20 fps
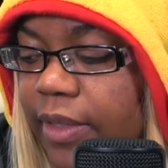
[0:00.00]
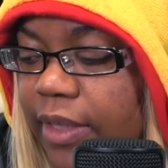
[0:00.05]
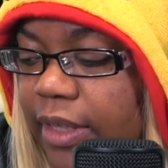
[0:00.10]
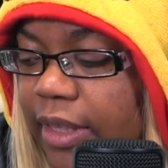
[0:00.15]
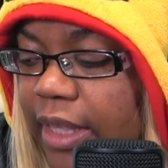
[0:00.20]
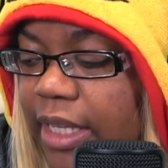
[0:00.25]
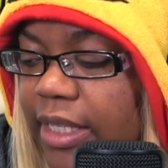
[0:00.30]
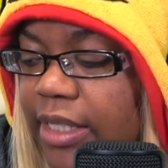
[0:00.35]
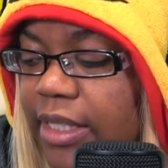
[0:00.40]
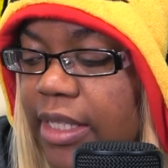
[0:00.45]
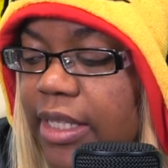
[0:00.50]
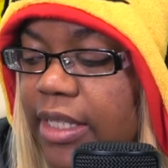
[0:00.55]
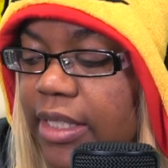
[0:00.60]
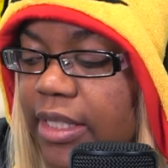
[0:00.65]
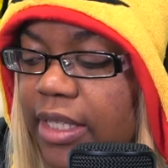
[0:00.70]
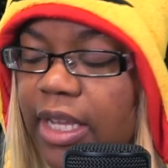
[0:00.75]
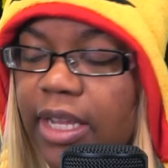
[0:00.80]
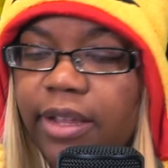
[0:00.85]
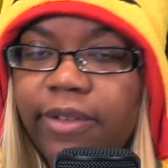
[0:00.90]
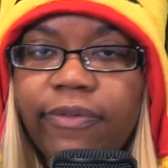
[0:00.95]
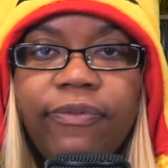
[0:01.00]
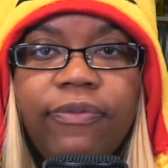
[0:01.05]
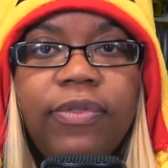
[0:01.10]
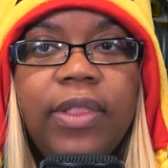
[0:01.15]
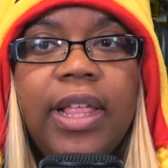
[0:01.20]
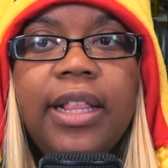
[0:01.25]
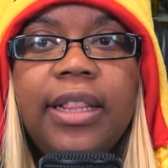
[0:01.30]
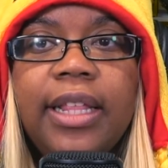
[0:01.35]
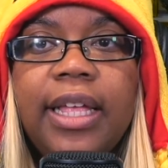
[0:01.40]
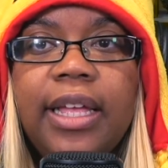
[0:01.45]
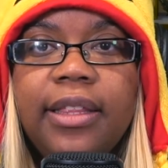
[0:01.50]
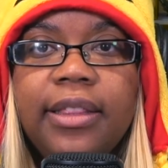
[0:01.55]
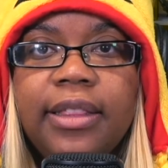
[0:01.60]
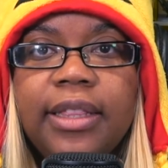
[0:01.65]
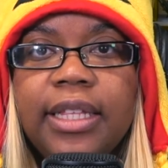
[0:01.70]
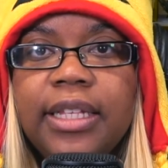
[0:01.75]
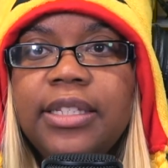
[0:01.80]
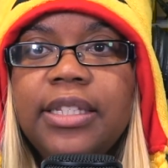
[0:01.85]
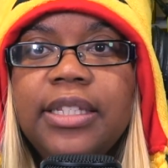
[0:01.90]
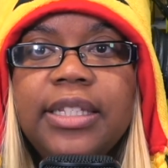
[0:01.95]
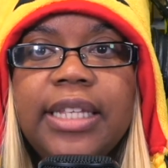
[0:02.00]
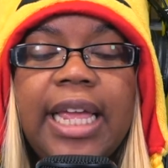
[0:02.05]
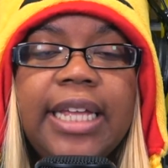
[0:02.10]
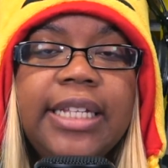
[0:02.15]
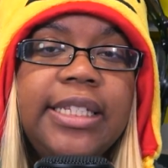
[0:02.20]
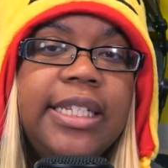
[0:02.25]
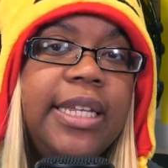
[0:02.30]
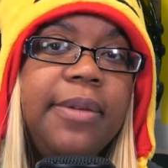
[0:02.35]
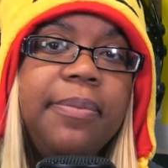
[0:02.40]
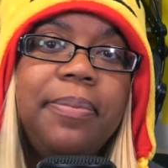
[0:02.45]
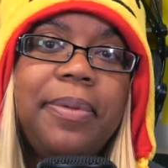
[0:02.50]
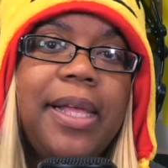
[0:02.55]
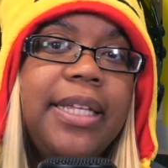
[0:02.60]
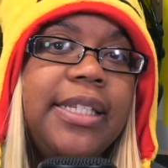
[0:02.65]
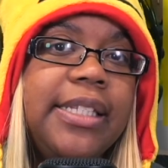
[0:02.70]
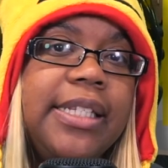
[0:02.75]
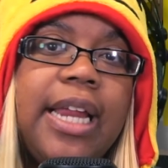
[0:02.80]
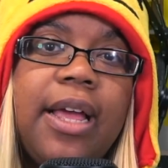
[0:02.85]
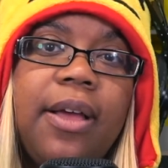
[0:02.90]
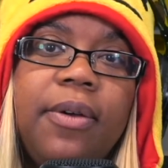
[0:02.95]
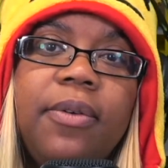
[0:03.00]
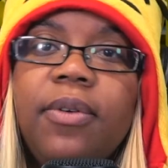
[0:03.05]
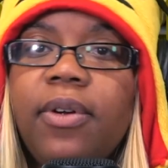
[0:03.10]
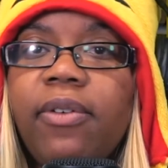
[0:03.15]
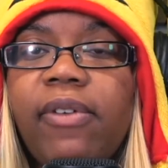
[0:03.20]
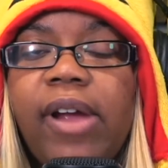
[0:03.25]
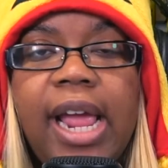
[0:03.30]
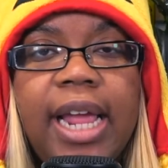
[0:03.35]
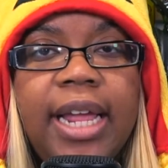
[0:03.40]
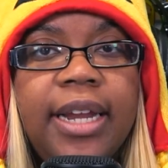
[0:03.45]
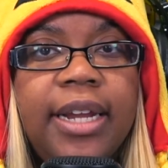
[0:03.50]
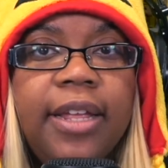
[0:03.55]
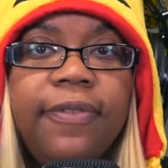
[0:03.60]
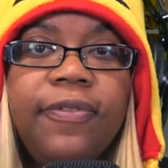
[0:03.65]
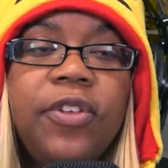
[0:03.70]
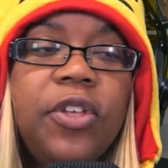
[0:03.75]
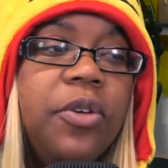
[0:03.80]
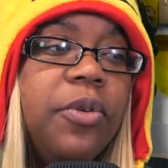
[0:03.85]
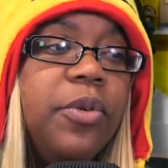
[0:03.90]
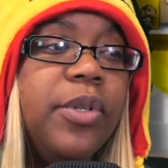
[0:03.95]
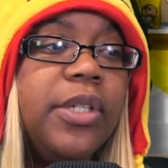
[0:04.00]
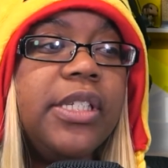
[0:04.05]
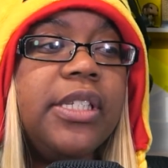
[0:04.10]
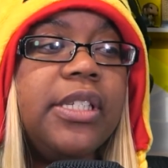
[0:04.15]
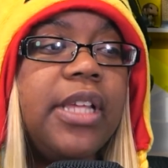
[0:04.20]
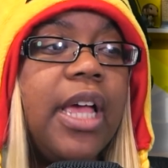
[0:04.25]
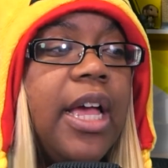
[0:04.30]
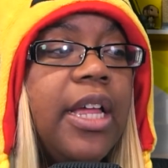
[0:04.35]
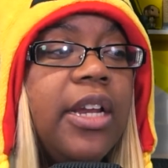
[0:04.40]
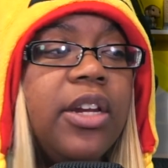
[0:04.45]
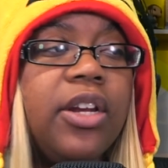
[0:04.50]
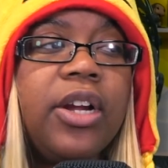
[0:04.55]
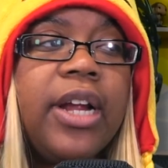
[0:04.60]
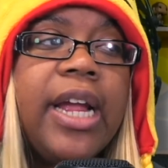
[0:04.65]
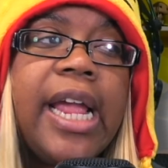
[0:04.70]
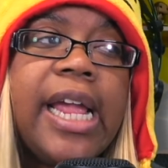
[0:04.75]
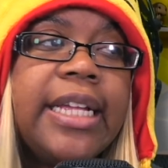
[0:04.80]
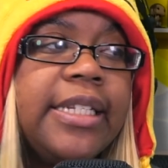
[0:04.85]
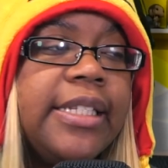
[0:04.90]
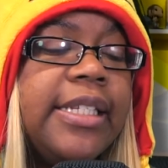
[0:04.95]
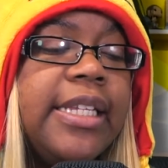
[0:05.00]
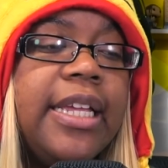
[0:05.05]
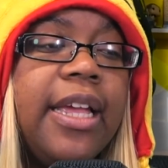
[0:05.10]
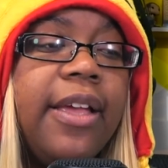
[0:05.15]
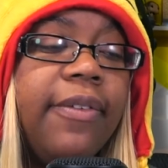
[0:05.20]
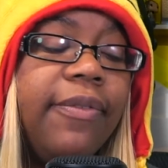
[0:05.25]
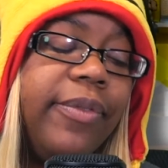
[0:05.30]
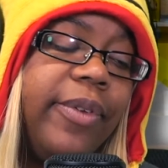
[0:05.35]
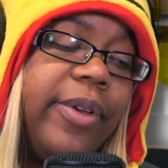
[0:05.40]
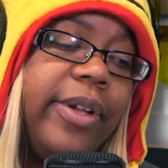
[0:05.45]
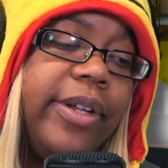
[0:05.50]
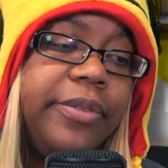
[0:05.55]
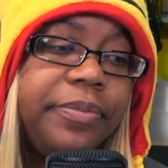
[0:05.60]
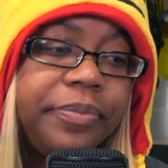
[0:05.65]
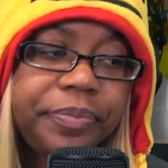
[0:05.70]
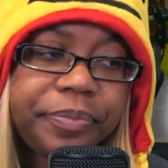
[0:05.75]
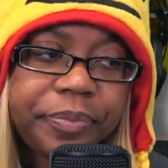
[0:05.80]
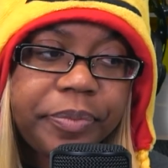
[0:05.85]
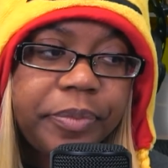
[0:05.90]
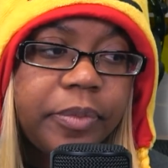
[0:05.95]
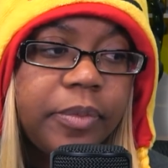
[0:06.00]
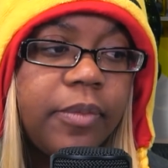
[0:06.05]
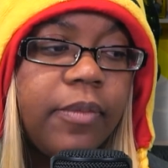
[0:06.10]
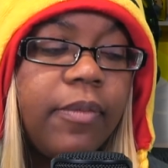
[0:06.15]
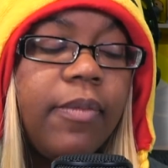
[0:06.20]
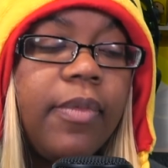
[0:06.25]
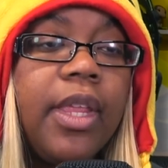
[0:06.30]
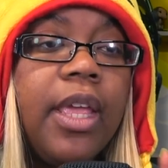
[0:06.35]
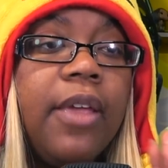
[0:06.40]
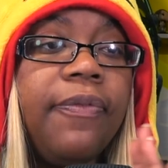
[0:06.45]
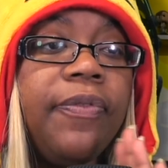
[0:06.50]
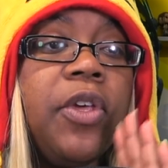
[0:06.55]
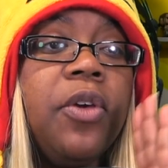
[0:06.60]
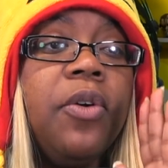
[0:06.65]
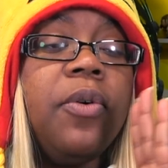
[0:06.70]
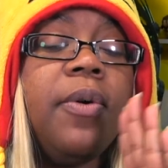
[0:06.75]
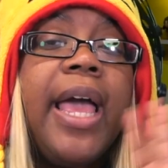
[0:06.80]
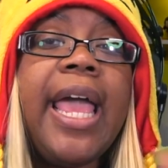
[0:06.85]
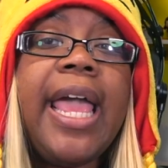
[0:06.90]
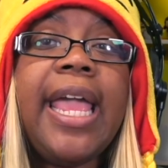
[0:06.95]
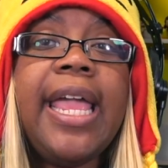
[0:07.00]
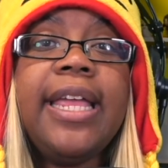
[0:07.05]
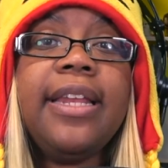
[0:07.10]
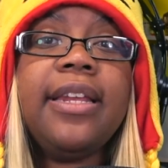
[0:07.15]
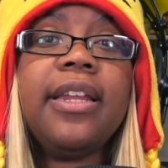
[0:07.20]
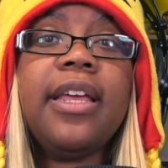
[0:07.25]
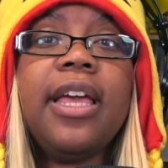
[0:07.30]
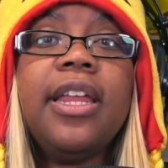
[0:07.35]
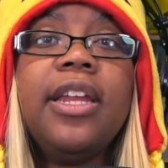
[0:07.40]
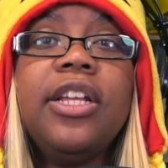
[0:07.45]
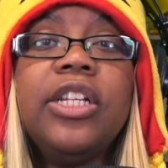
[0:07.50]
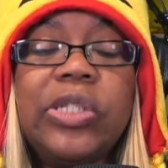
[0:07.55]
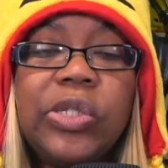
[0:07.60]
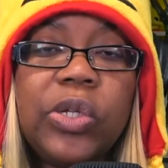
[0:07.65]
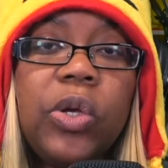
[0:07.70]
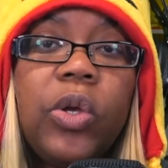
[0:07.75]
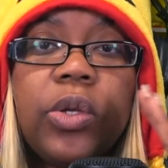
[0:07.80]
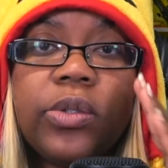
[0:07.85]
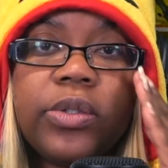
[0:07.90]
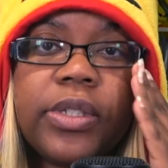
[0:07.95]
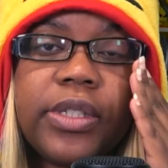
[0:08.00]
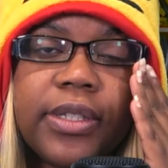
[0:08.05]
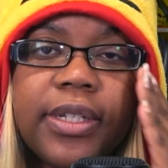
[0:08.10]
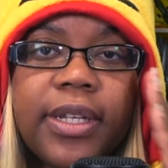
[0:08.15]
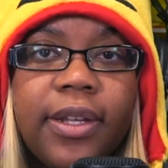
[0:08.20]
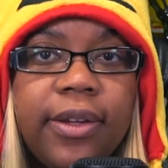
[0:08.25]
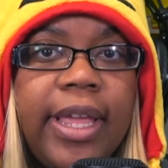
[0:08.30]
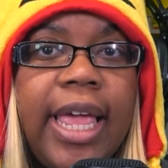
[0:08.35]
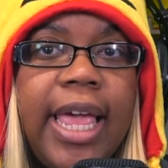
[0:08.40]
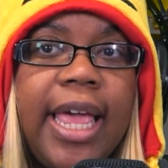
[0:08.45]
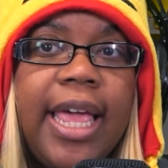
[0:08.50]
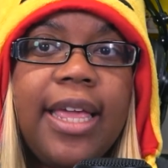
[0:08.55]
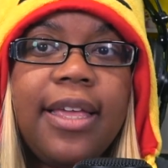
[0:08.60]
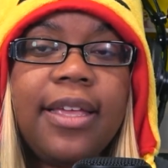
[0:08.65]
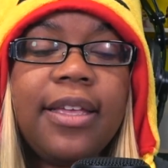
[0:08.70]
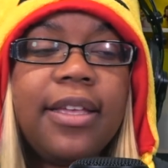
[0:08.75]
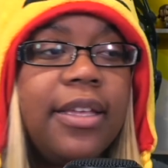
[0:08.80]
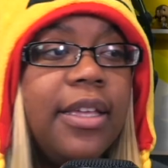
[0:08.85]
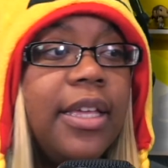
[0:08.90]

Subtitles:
This is 18 plus now, all right? If you is under 18, if you ain't an adult, okay?